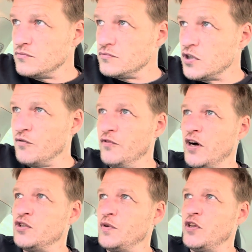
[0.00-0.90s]

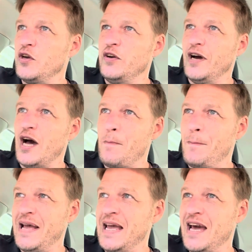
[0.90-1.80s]
converse with you at a
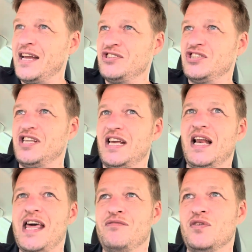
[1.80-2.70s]
PhD
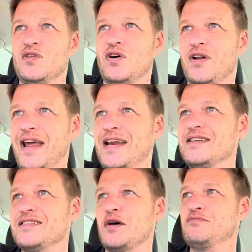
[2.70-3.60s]
level on any
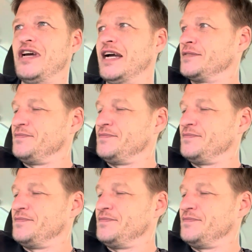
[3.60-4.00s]
subject.